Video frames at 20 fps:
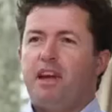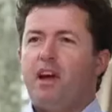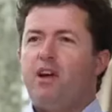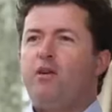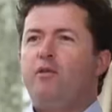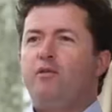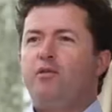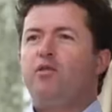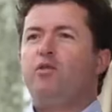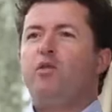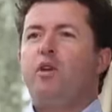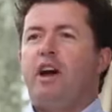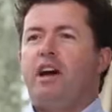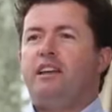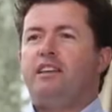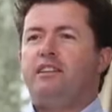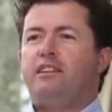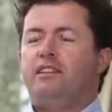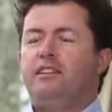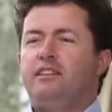I mean, how have you
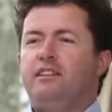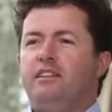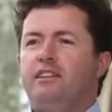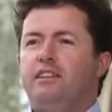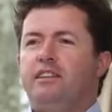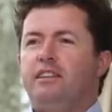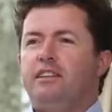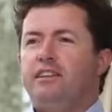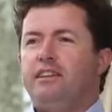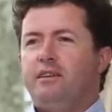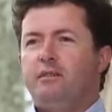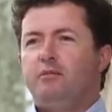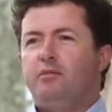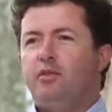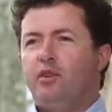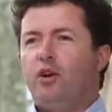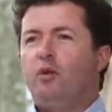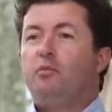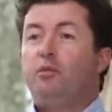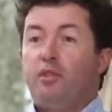had to
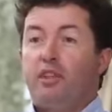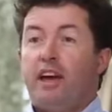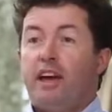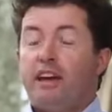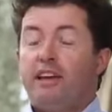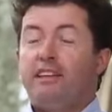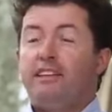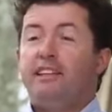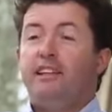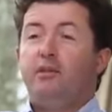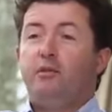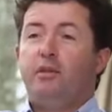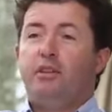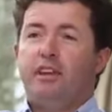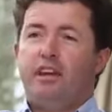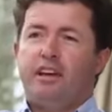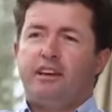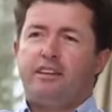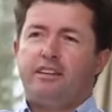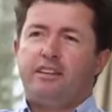put up with that and deal
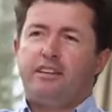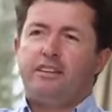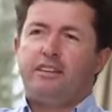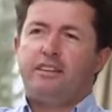with that?